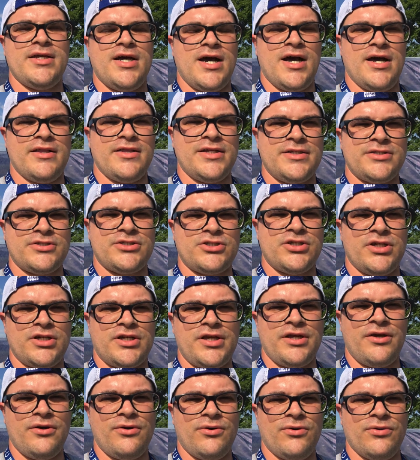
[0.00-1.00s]
That's
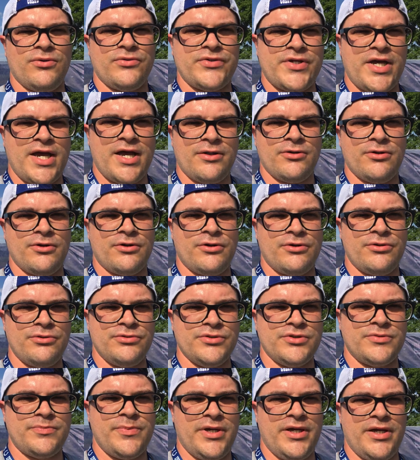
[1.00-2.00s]
Shaquille Taylor,
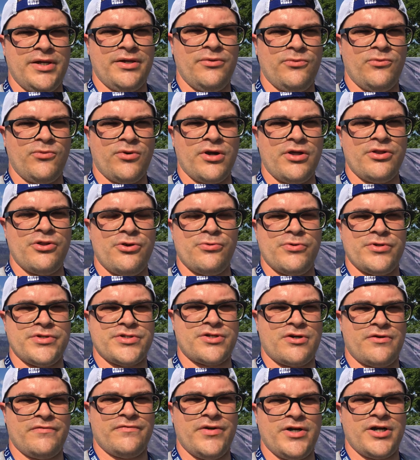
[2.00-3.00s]
who's been one of the
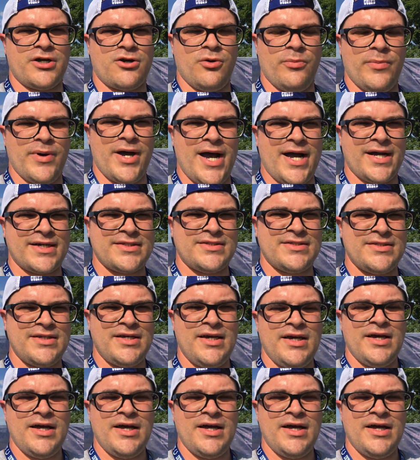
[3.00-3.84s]
reserve nickelbacks.